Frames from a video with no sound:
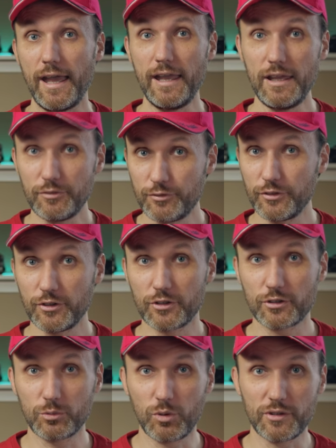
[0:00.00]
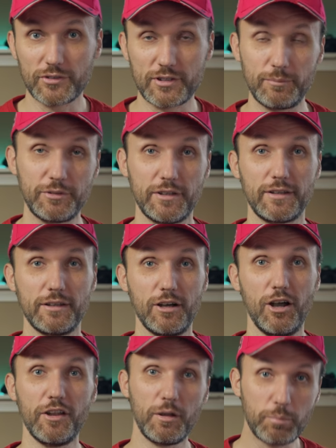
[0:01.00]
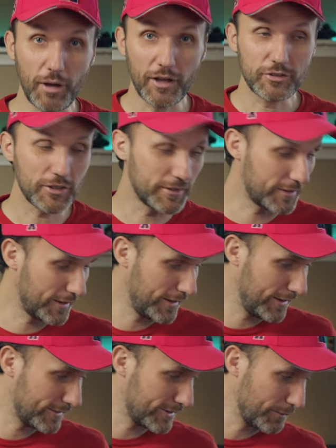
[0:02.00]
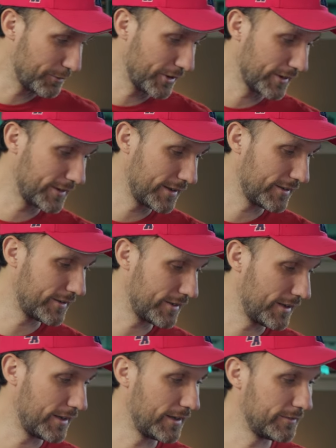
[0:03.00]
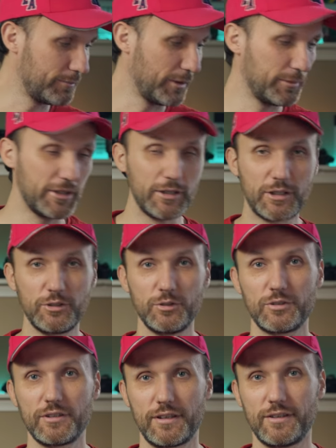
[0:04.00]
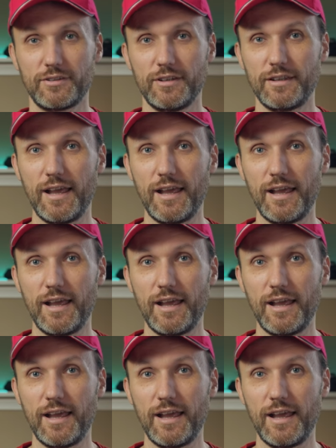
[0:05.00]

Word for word: If you want something on a budget and something that uh, maybe that you can use, like I said,